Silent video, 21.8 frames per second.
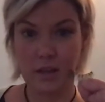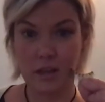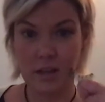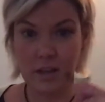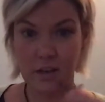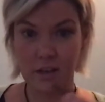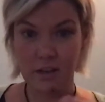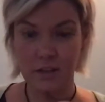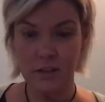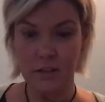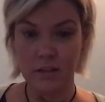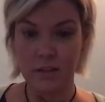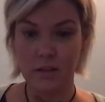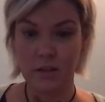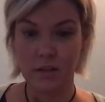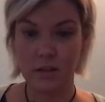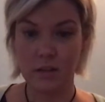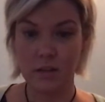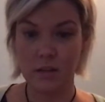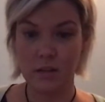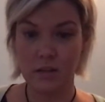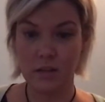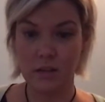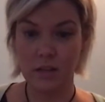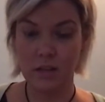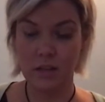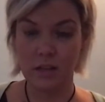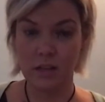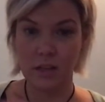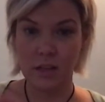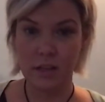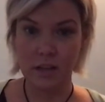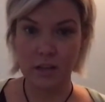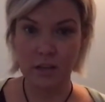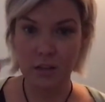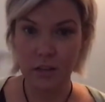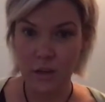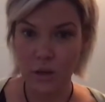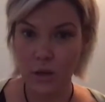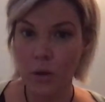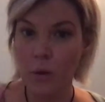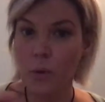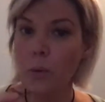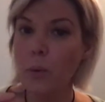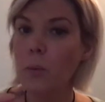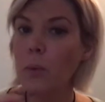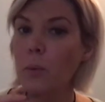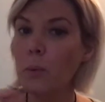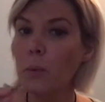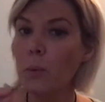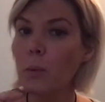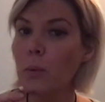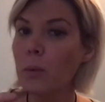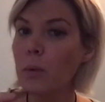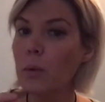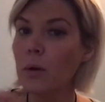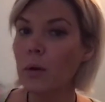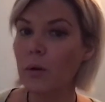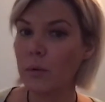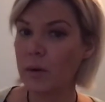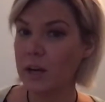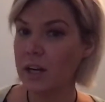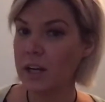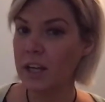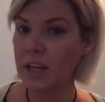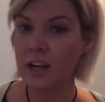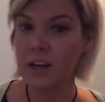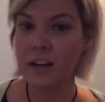And again, want to get